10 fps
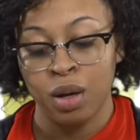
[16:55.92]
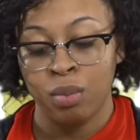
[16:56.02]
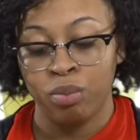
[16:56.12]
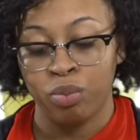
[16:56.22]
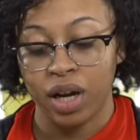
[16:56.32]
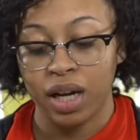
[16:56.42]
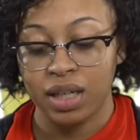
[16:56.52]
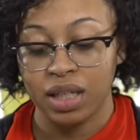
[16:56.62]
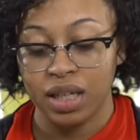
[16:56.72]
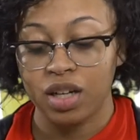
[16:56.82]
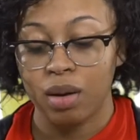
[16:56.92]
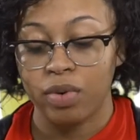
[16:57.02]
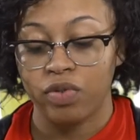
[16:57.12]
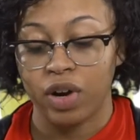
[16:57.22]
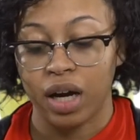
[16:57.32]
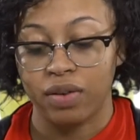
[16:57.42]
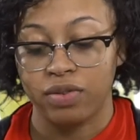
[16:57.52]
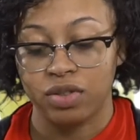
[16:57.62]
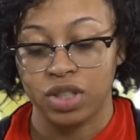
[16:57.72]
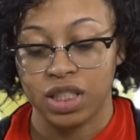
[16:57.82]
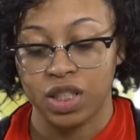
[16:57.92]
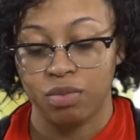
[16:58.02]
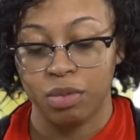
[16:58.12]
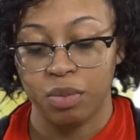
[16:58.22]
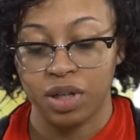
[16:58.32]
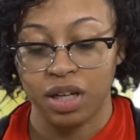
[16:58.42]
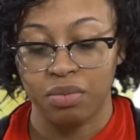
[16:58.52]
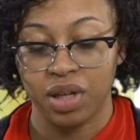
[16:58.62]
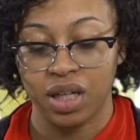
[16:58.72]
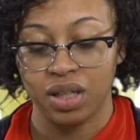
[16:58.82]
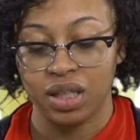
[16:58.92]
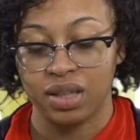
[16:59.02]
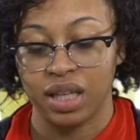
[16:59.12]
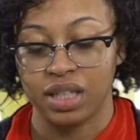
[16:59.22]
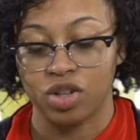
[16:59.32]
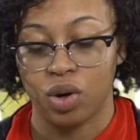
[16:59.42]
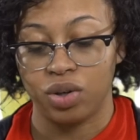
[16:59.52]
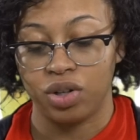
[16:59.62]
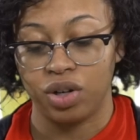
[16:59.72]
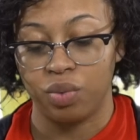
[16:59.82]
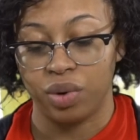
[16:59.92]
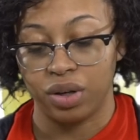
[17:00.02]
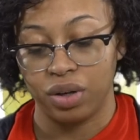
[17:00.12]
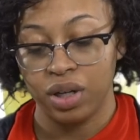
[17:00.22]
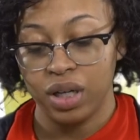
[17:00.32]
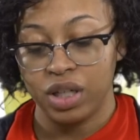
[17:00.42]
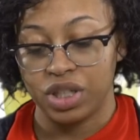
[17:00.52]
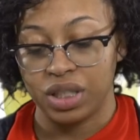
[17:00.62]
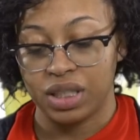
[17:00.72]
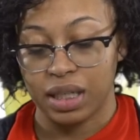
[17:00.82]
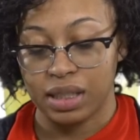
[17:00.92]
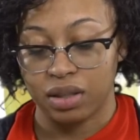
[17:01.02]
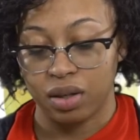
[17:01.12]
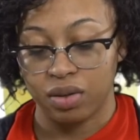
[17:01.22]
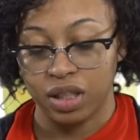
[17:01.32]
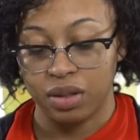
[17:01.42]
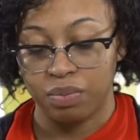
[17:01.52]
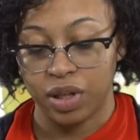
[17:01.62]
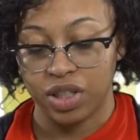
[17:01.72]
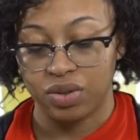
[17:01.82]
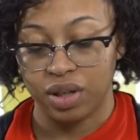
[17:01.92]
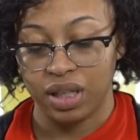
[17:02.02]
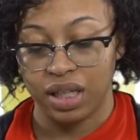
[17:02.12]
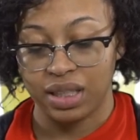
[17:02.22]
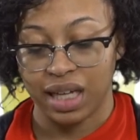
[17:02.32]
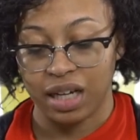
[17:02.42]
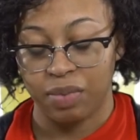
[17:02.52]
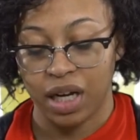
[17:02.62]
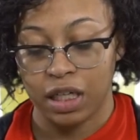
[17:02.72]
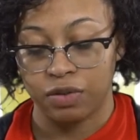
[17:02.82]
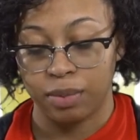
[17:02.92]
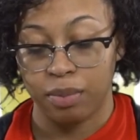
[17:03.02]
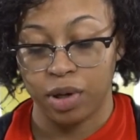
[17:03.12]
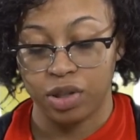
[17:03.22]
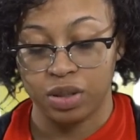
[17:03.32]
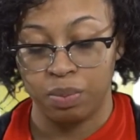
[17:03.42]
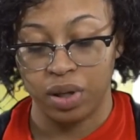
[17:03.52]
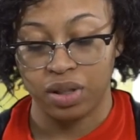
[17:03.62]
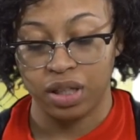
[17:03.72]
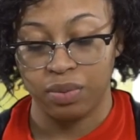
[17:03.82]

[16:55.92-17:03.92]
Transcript: Bright idea number 5. Jessie remembered it immediately. That's called goodwill, she said slowly, picturing the exact page from her mother's booklet